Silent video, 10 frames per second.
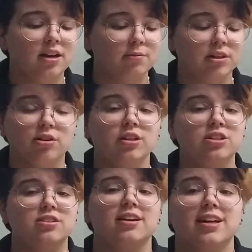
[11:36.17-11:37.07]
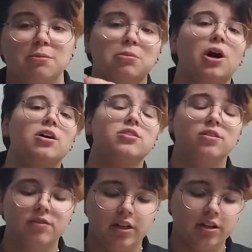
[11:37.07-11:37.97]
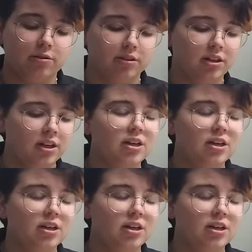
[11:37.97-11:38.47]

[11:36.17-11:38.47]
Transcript: I'm literally just gonna hit pause on the video, and